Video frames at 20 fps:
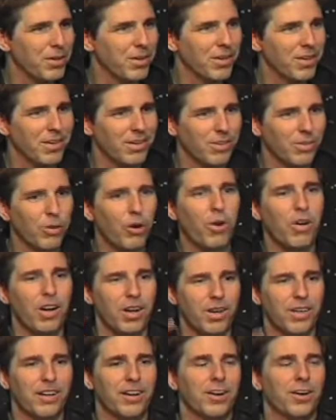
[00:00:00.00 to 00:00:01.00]
Laura. Laura.
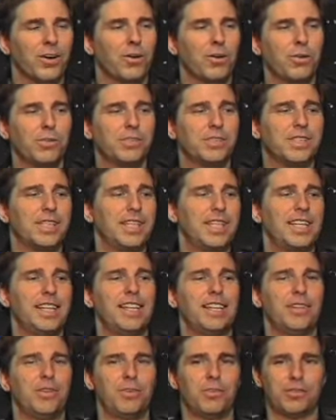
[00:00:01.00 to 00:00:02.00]
Laura. Who's the
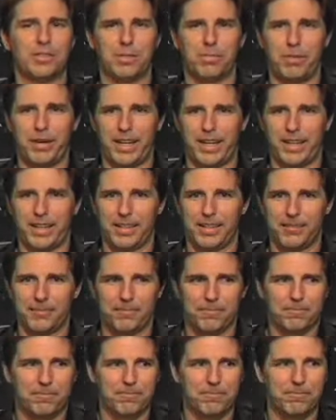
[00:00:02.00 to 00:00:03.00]
E and who's the P?
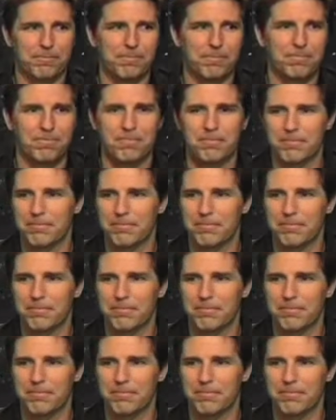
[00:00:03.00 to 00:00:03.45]
Laura.